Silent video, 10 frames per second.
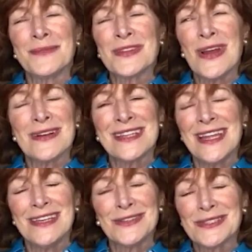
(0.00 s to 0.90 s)
talk to
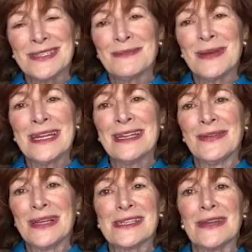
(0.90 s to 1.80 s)
angels
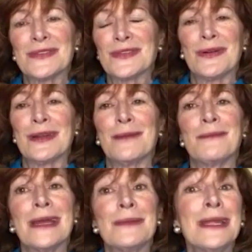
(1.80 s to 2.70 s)
as I was growing up,
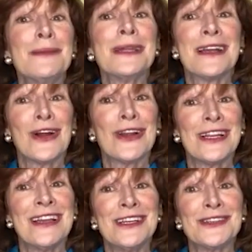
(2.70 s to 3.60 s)
maybe a
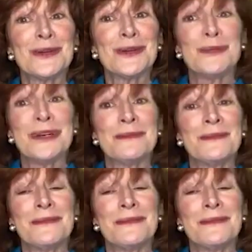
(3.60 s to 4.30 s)
guardian angel, but